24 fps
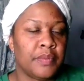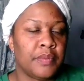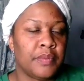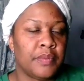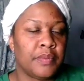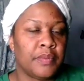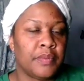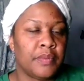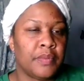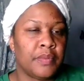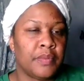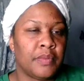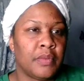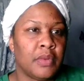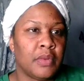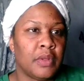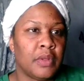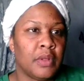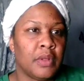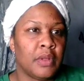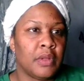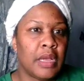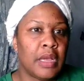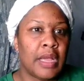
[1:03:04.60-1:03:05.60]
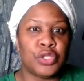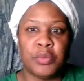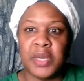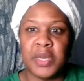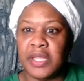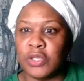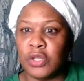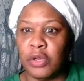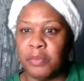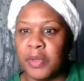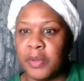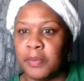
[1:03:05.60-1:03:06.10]
I got too many things
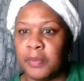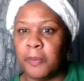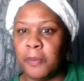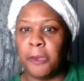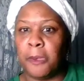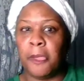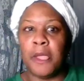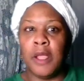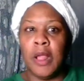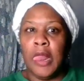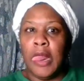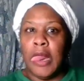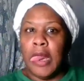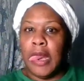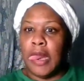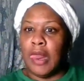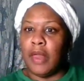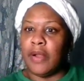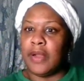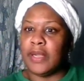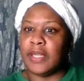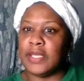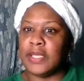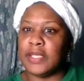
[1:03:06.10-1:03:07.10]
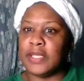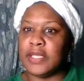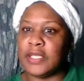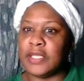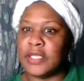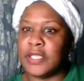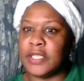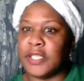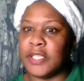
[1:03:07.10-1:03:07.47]
open. All right, let's see.